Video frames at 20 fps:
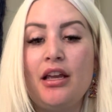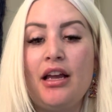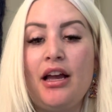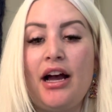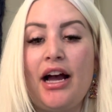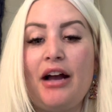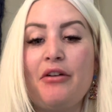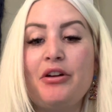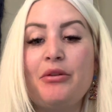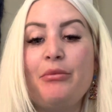
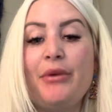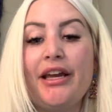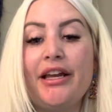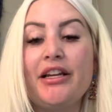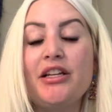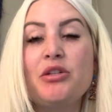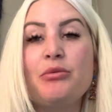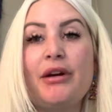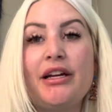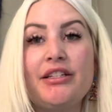I would
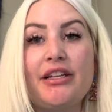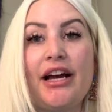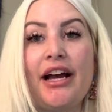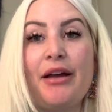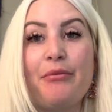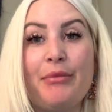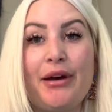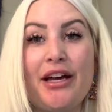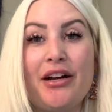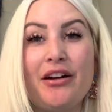manage my time
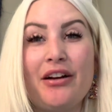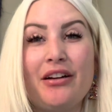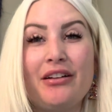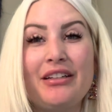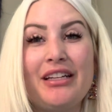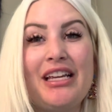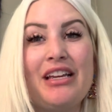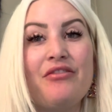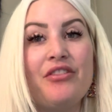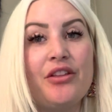better,
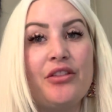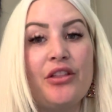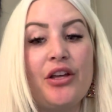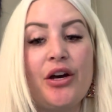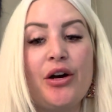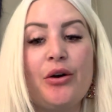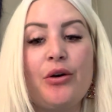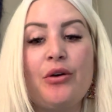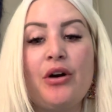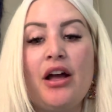even
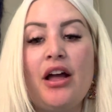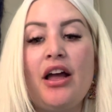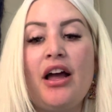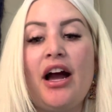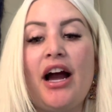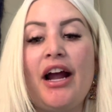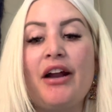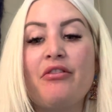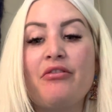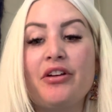though
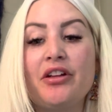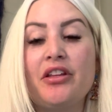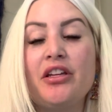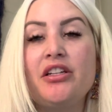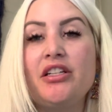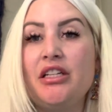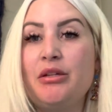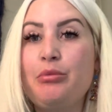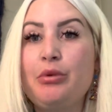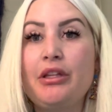I really
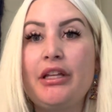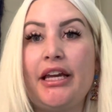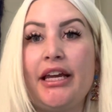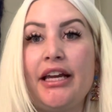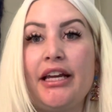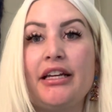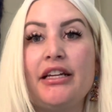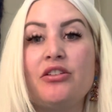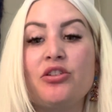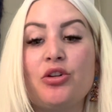did
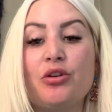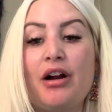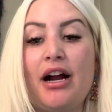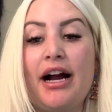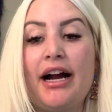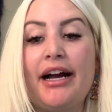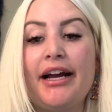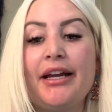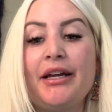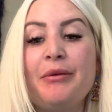plan and
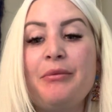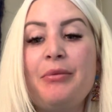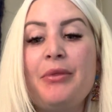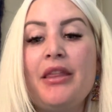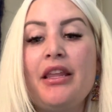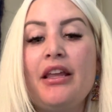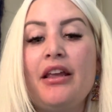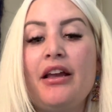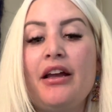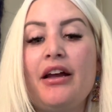try
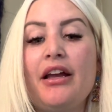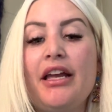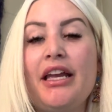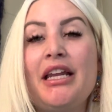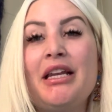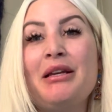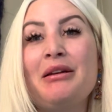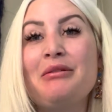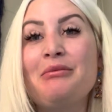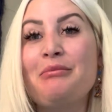
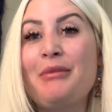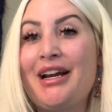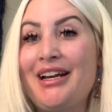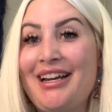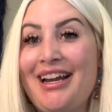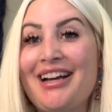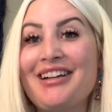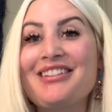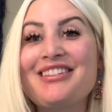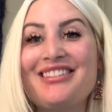in my
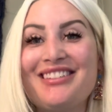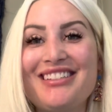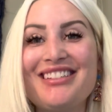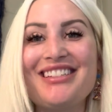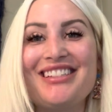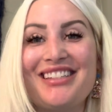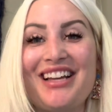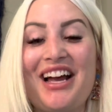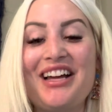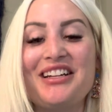next
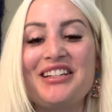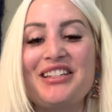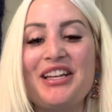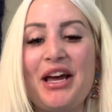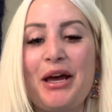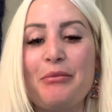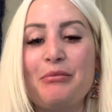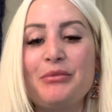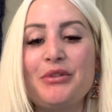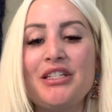design
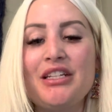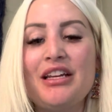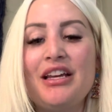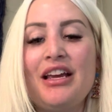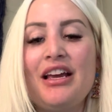attempt.